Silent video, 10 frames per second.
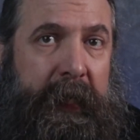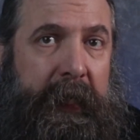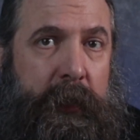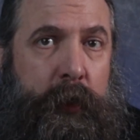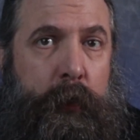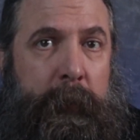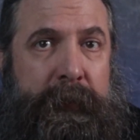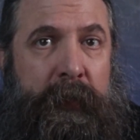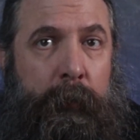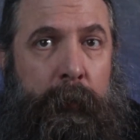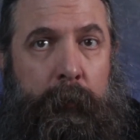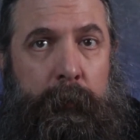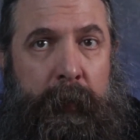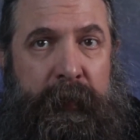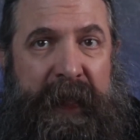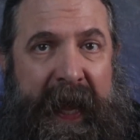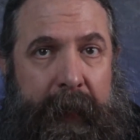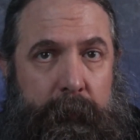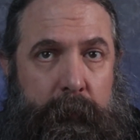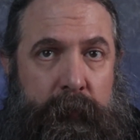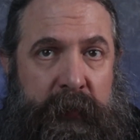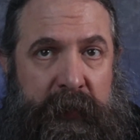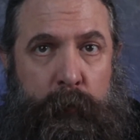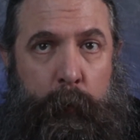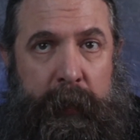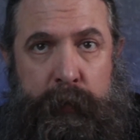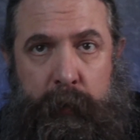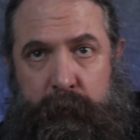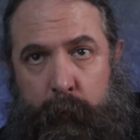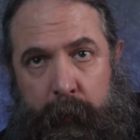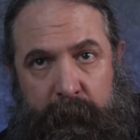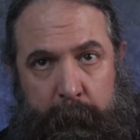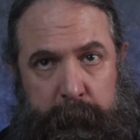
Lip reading: any new material that situation sort of